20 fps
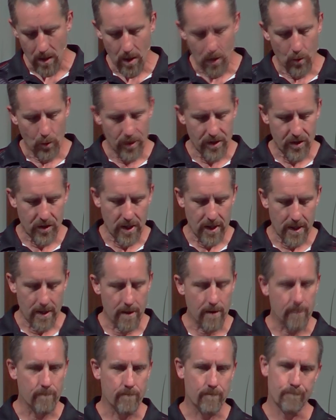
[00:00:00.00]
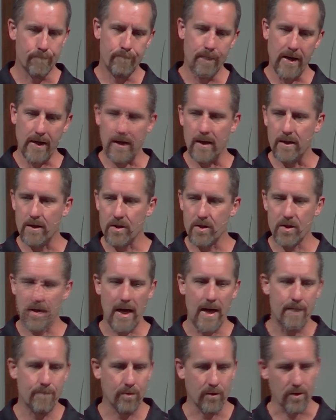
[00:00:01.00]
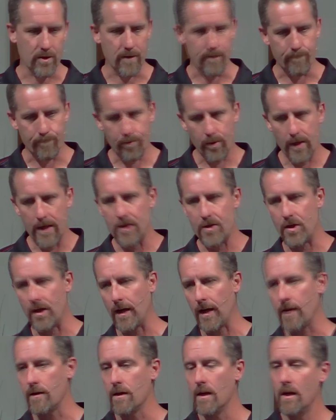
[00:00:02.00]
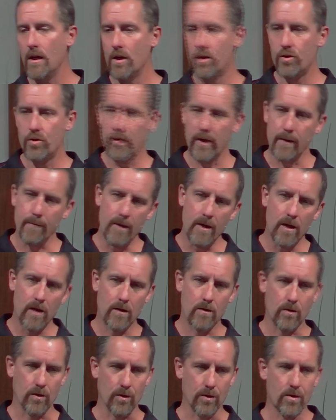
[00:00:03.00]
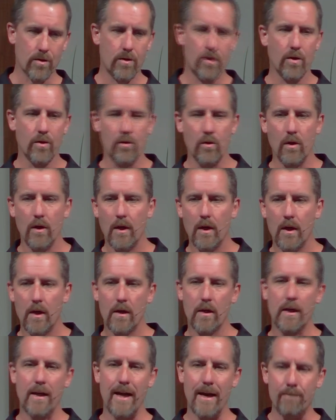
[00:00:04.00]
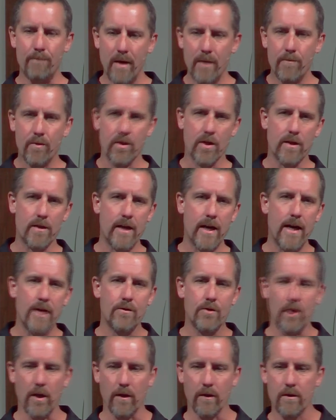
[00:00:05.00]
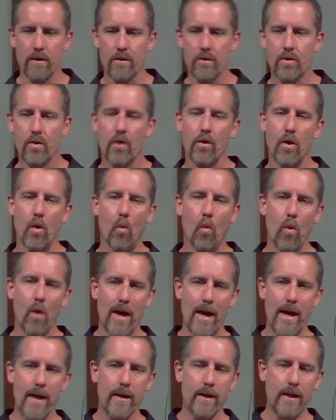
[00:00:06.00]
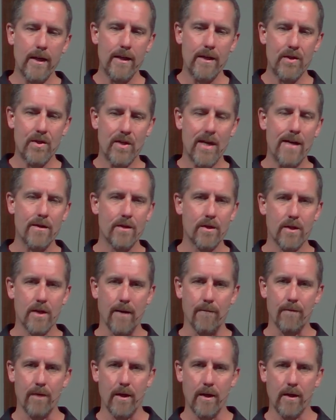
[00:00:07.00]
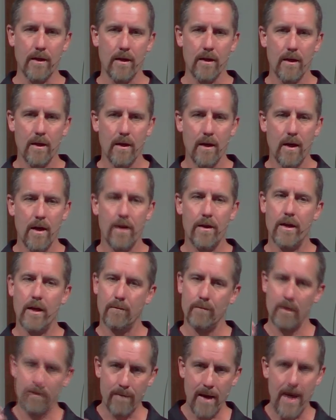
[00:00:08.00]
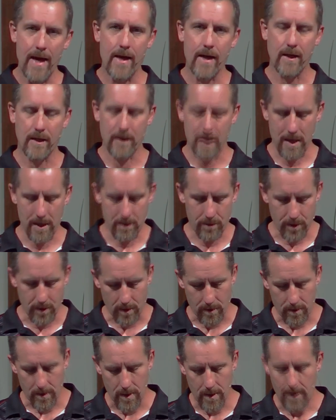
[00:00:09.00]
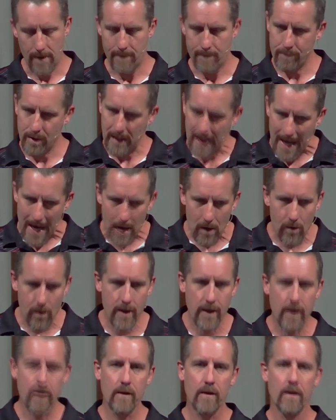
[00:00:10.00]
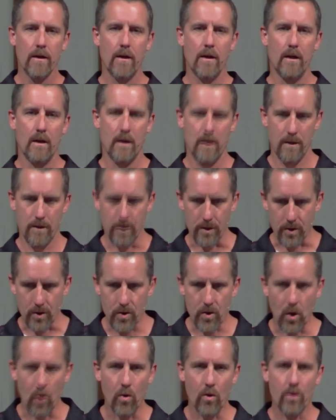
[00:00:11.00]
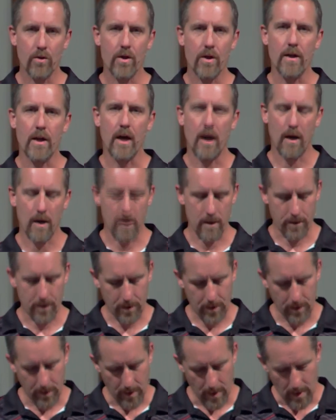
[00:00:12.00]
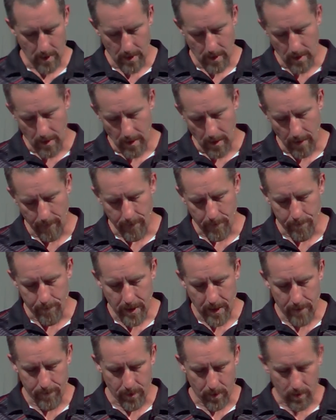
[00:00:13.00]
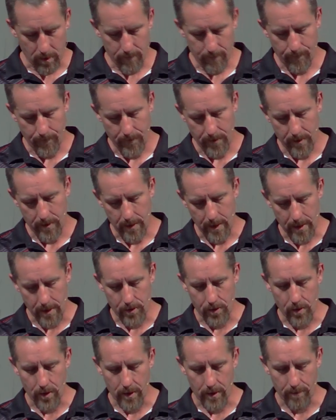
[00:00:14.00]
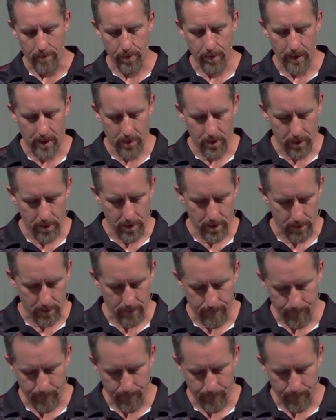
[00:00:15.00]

We see him picking disciples and preaching and doing miracles to get people's attention so that when he says something, they'll be paying attention, plowing the souls and the hearts of the people that he's going to preach to.